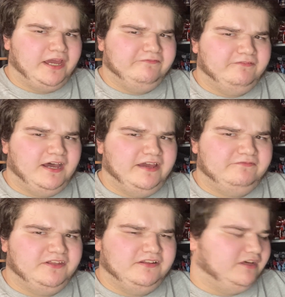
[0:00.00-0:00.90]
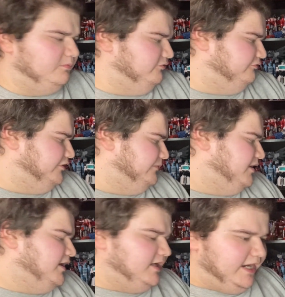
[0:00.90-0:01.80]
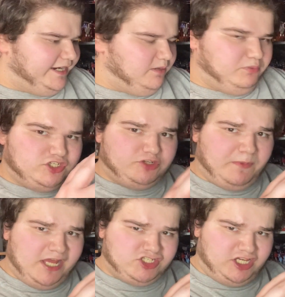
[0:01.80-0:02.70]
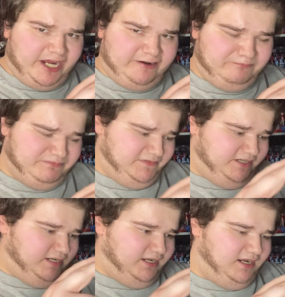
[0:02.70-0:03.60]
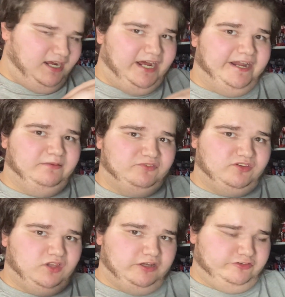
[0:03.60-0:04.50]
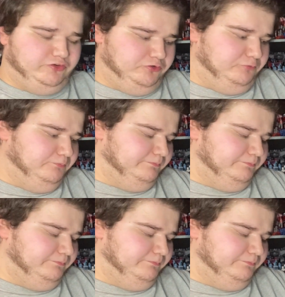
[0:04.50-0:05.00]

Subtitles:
5, get a couple free. I got a bunch of magic items along too.